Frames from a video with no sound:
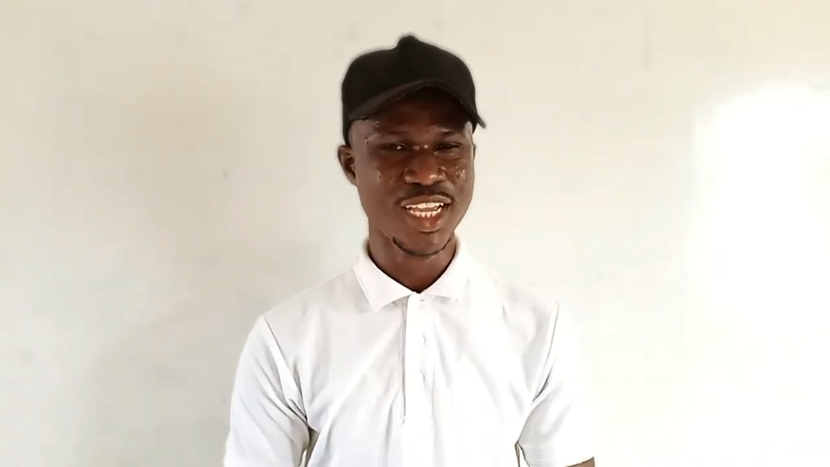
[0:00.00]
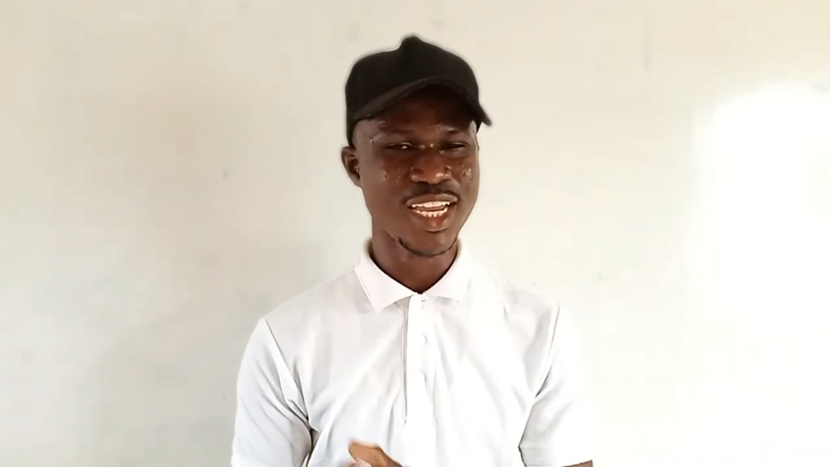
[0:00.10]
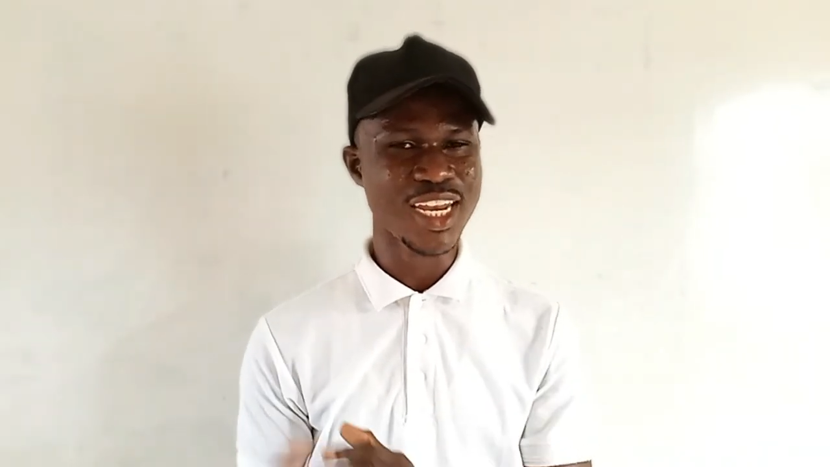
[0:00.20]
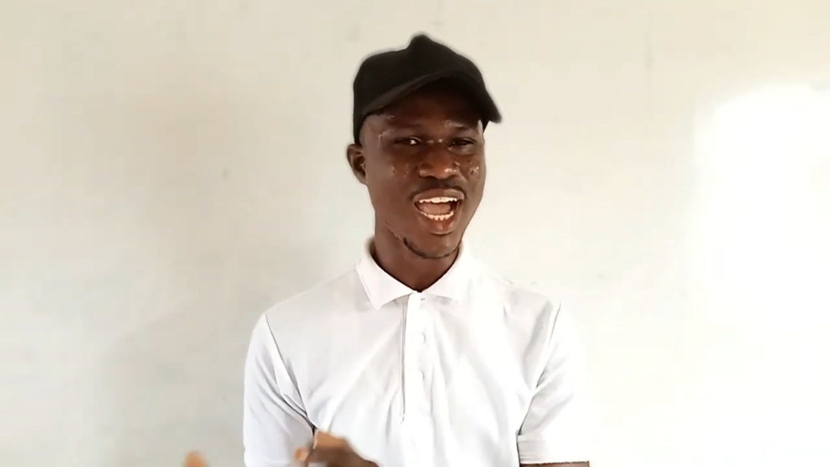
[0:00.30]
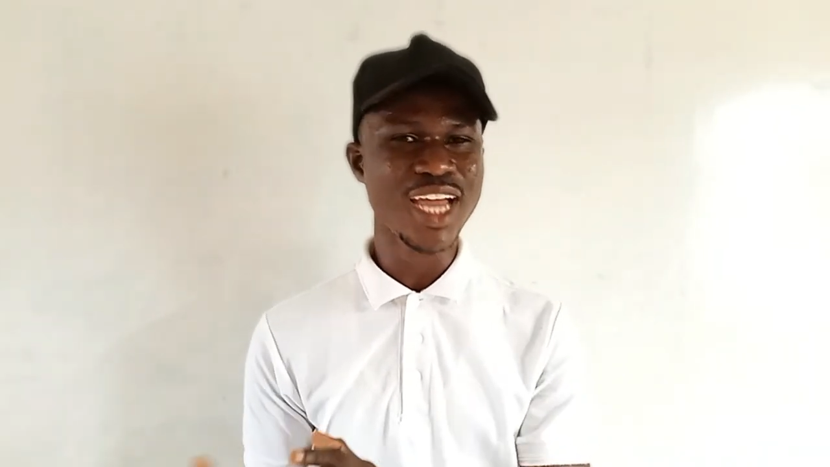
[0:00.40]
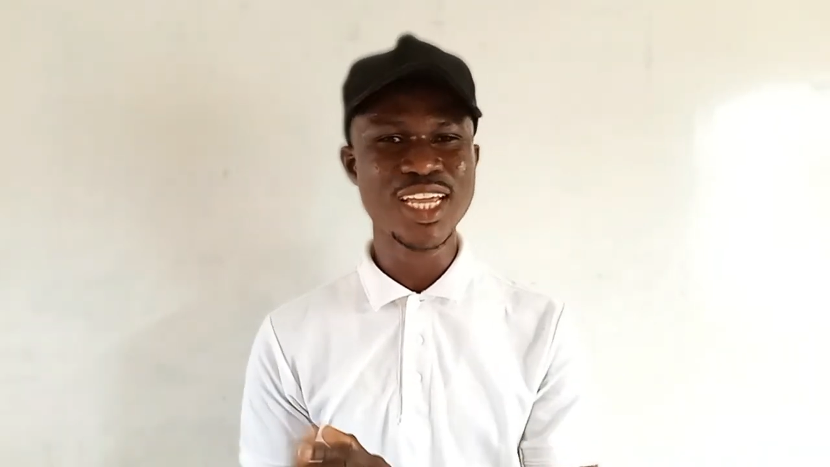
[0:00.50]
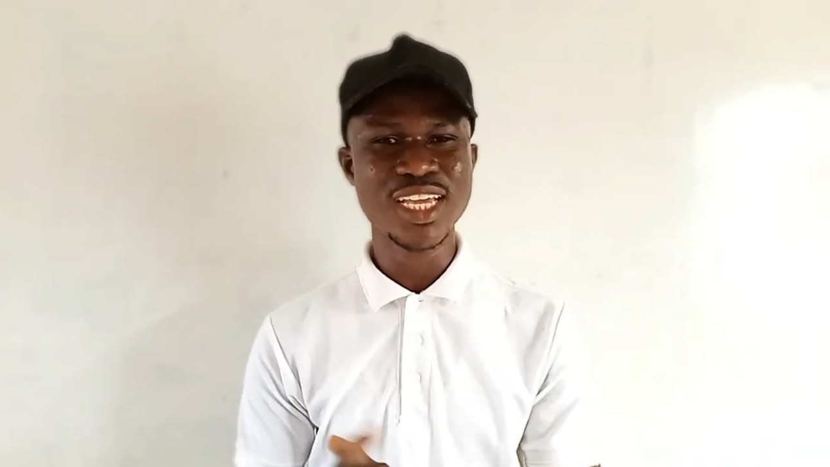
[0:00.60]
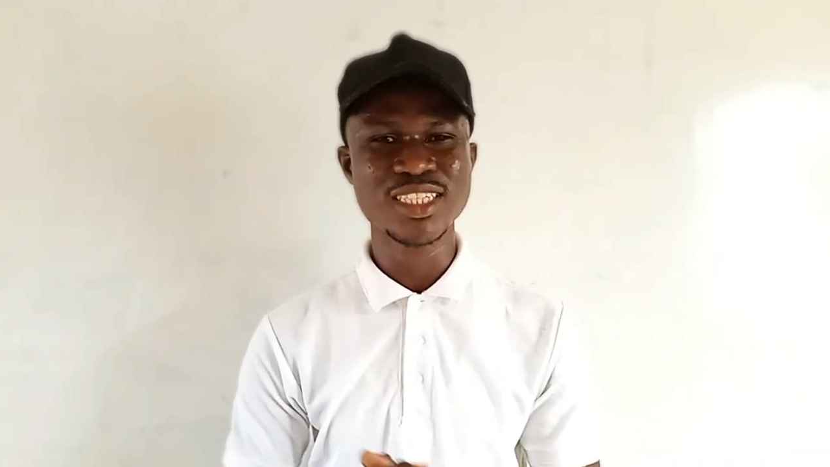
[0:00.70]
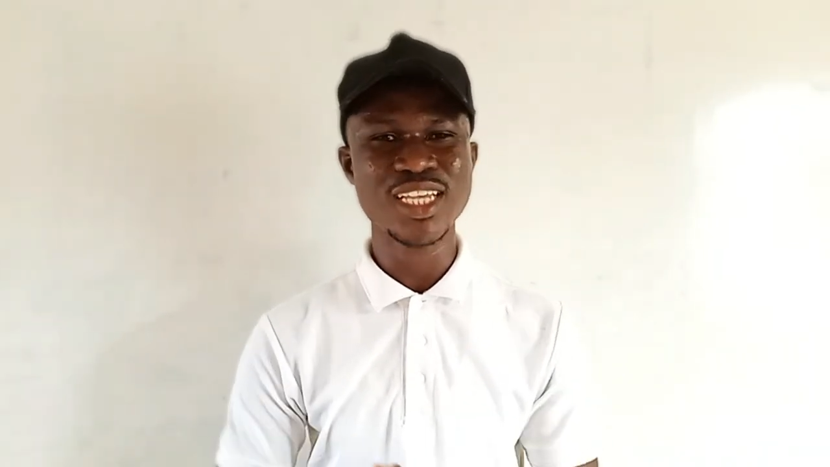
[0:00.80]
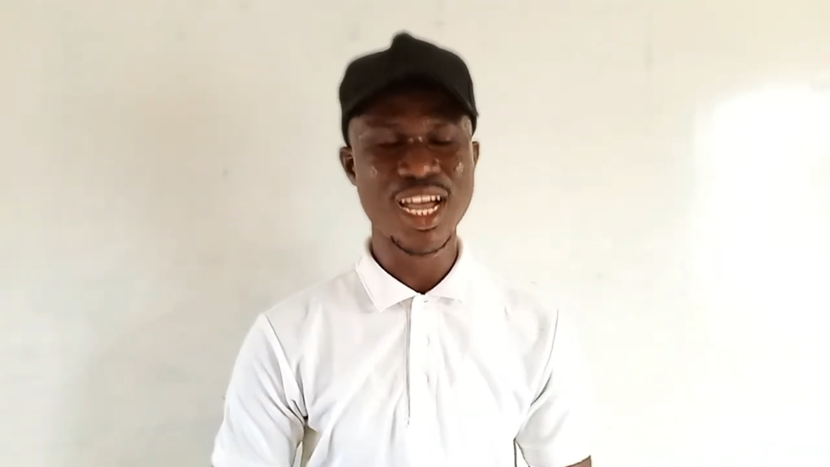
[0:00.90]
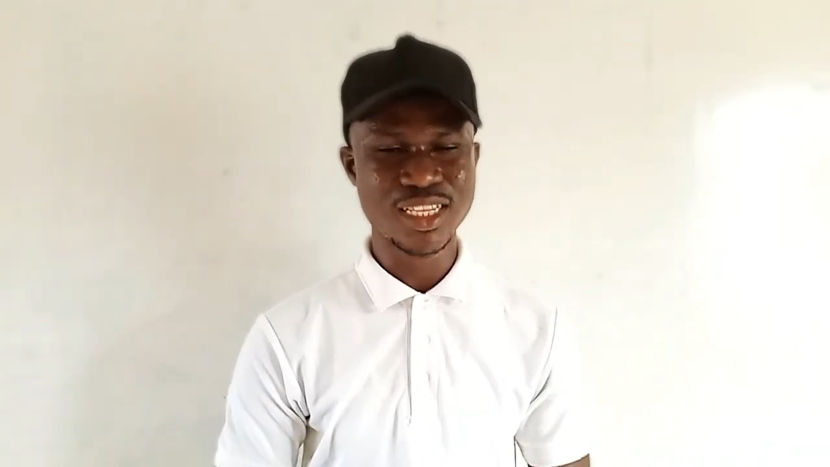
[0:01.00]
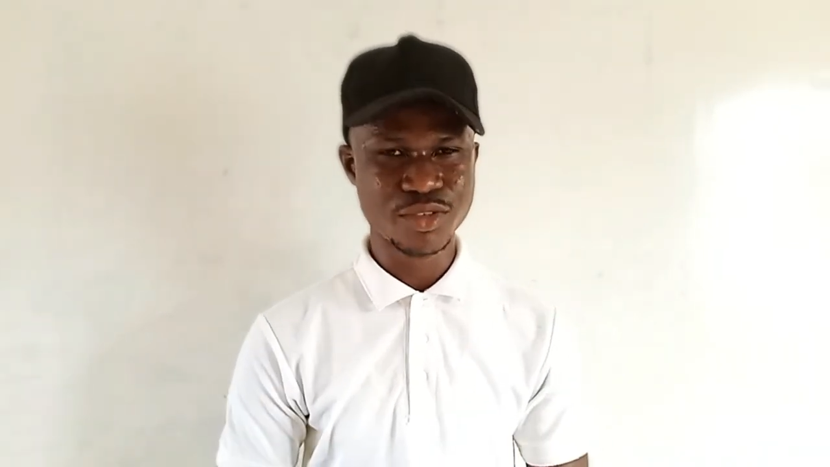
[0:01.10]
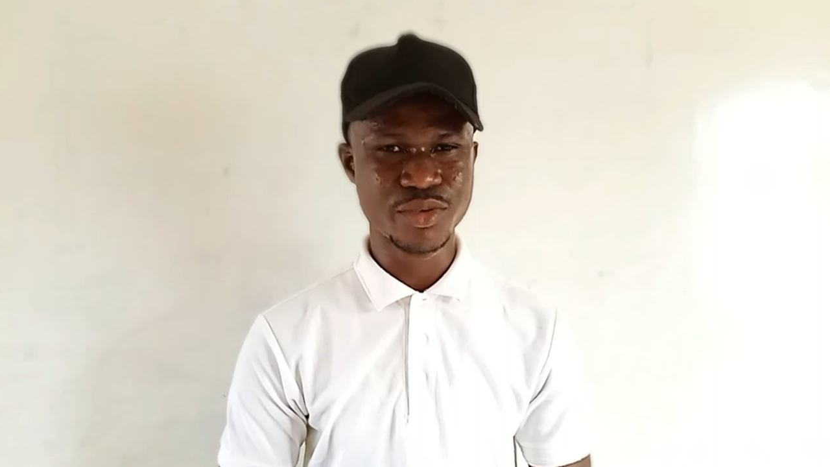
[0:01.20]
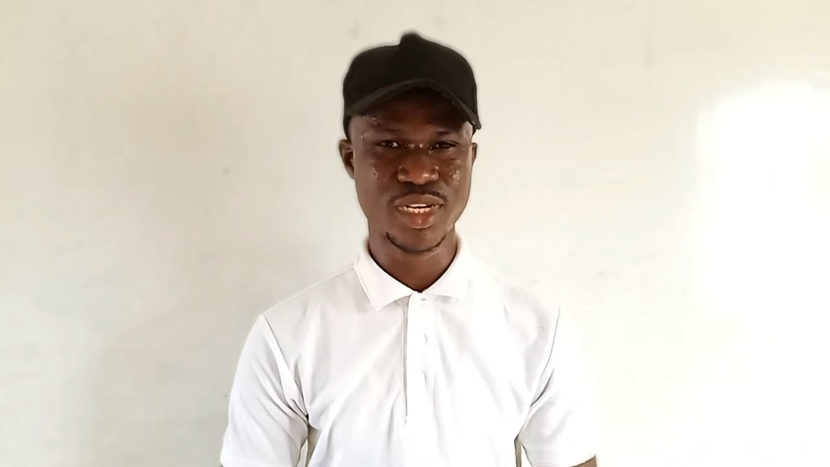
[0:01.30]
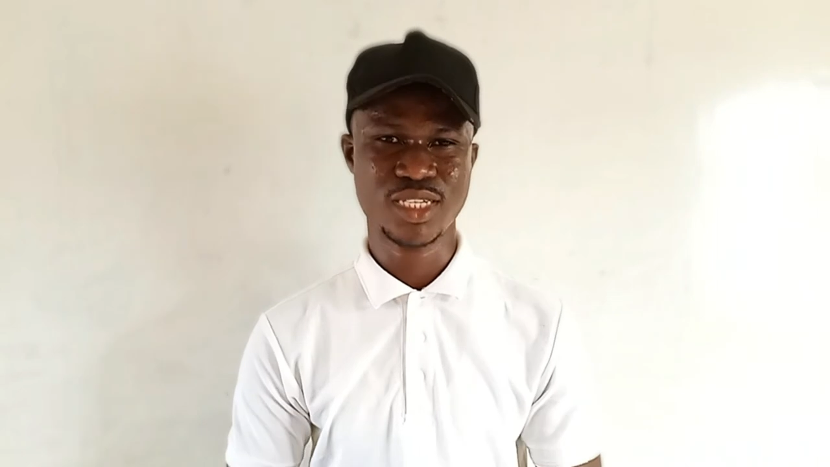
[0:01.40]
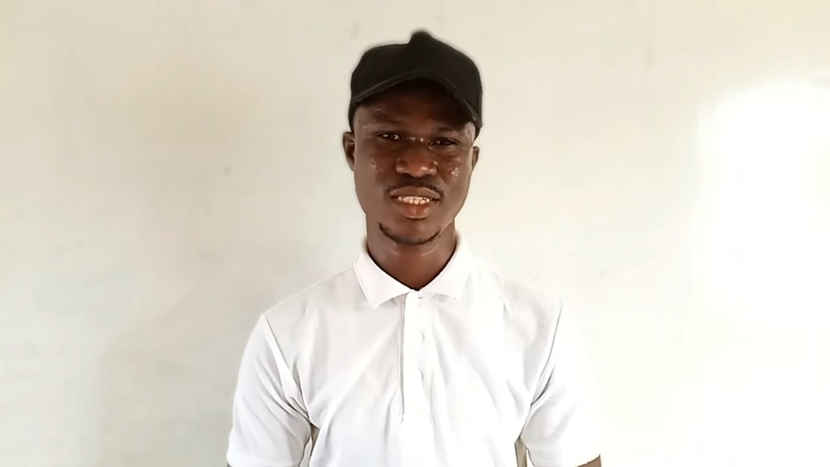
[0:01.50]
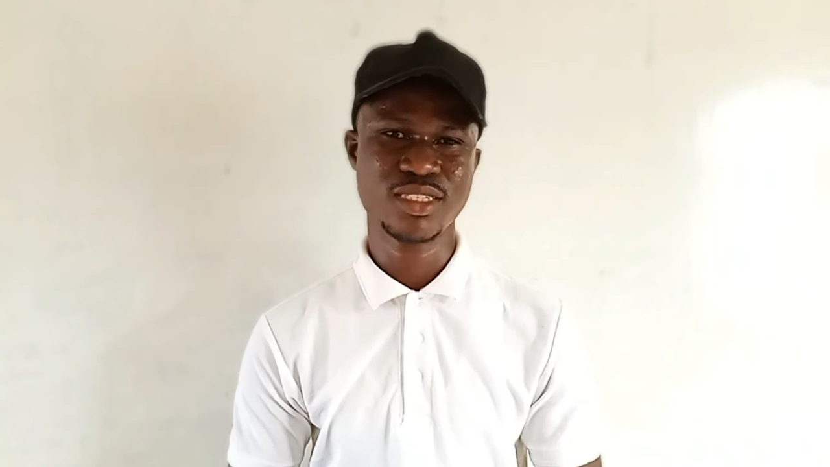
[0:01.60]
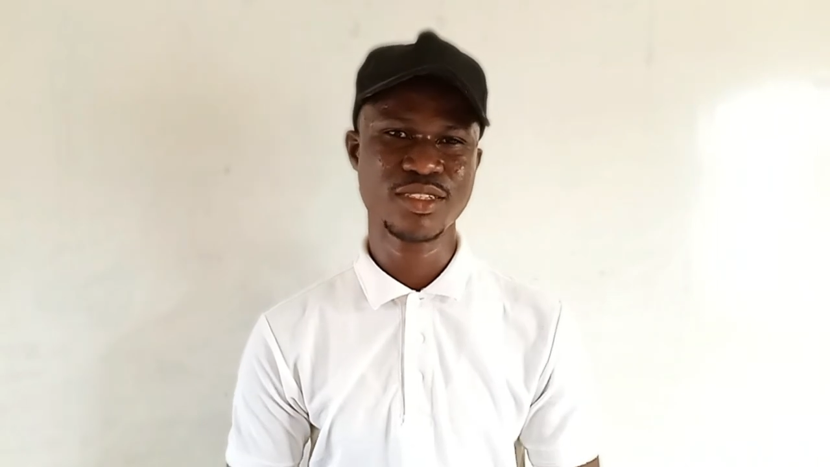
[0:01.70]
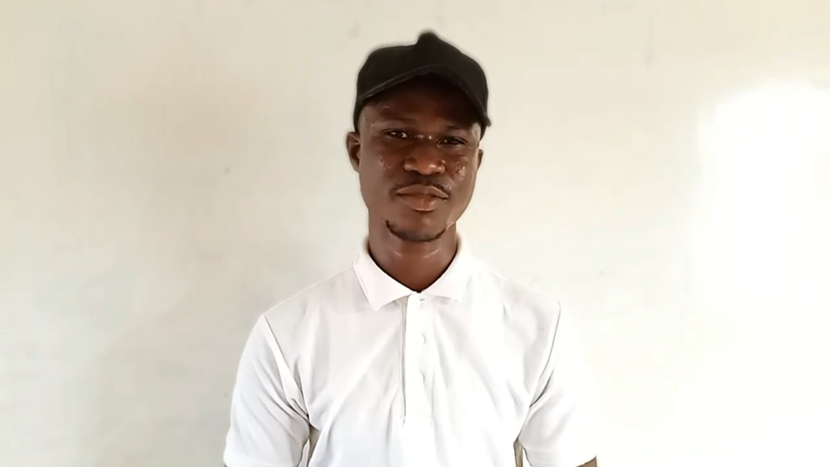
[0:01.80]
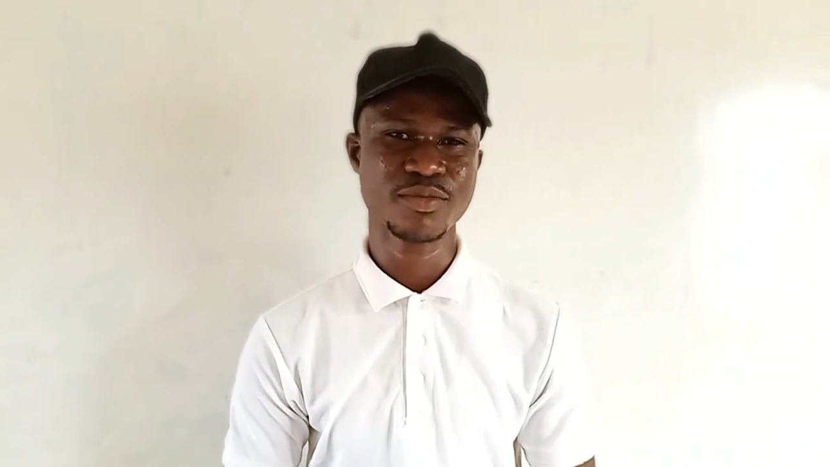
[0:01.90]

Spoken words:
and others at risk.